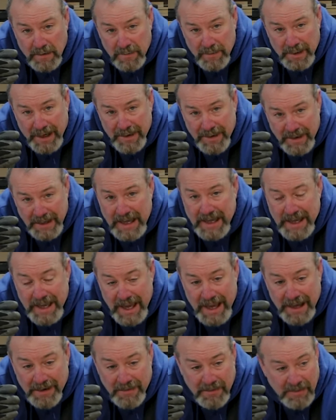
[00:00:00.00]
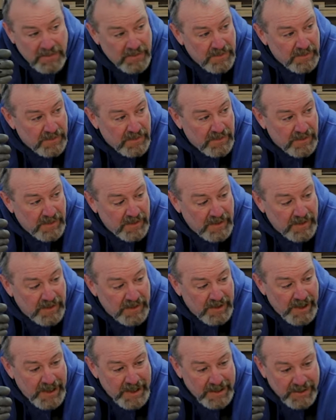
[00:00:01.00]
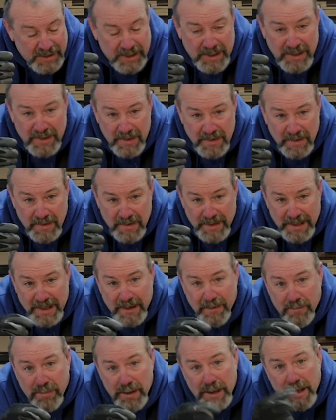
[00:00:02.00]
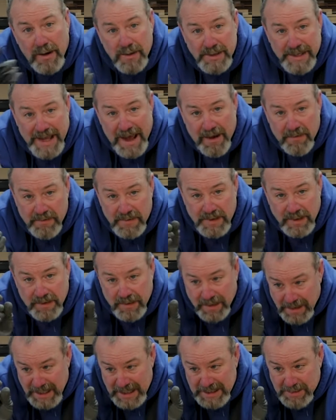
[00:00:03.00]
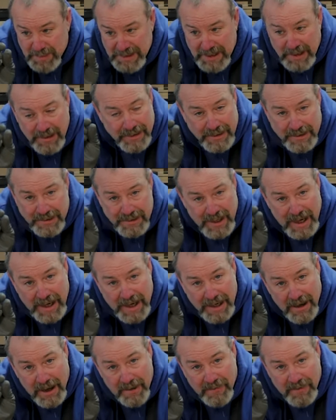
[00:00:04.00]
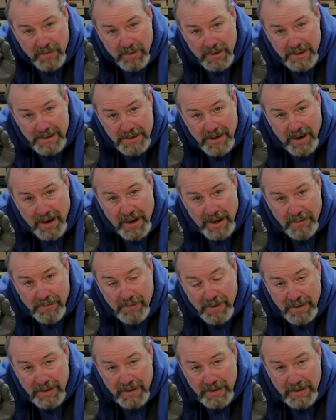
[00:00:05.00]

but I think it can. And two, it blows out. So the less material taking off at one time,